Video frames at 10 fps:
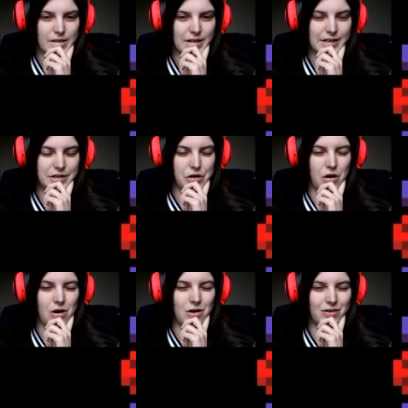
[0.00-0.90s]
This is
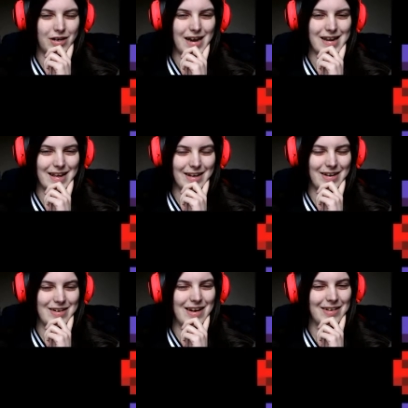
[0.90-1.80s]
already a
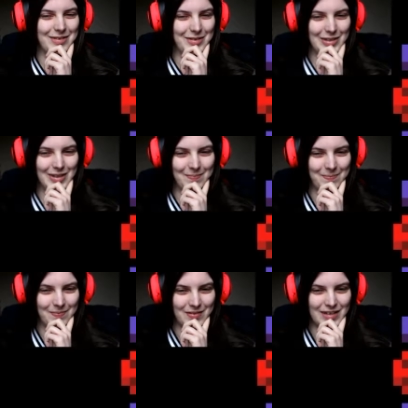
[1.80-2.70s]

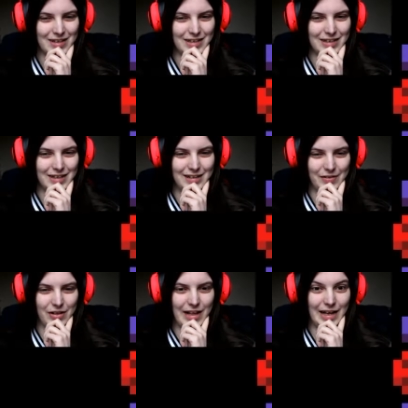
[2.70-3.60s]
conundrum. As
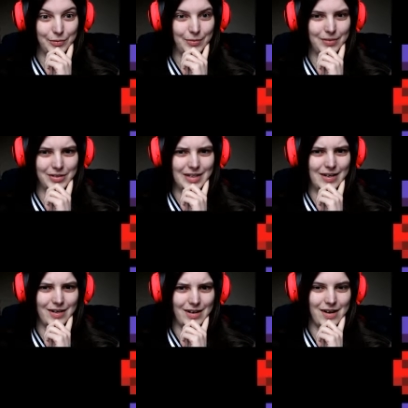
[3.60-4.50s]
if the last one wasn't
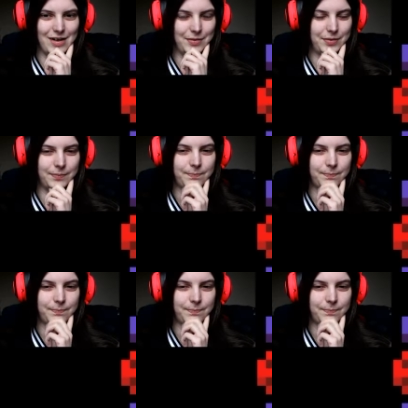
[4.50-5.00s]
hard enough.